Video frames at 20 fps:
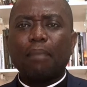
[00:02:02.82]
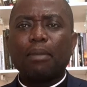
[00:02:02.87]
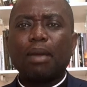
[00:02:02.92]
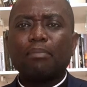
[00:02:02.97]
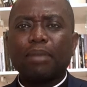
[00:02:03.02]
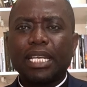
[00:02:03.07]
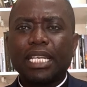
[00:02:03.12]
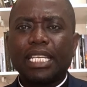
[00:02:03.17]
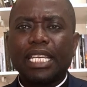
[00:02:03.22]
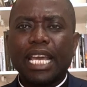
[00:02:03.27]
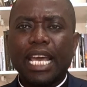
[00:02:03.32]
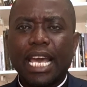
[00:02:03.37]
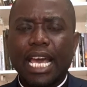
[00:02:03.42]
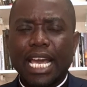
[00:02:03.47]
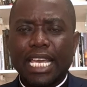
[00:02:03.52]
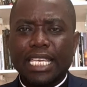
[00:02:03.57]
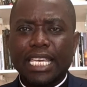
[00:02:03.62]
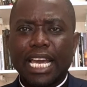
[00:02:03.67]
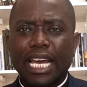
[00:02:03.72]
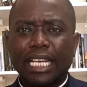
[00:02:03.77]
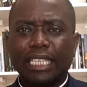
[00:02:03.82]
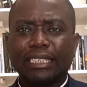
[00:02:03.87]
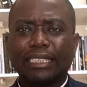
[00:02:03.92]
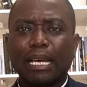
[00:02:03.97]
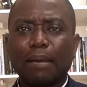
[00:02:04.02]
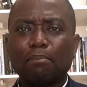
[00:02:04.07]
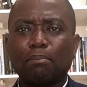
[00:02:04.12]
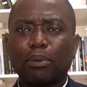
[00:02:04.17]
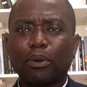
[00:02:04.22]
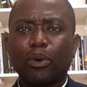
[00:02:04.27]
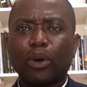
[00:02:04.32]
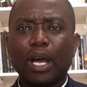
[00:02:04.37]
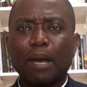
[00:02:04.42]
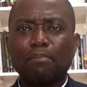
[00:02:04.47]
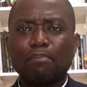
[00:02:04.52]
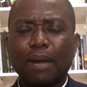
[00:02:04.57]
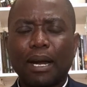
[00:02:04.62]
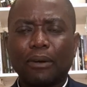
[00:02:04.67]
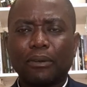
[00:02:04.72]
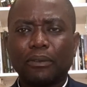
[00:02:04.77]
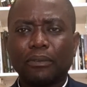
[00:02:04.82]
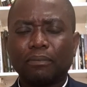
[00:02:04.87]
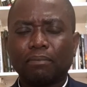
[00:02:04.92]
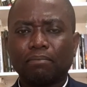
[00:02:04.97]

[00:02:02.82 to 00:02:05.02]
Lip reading: me me die enye example emma.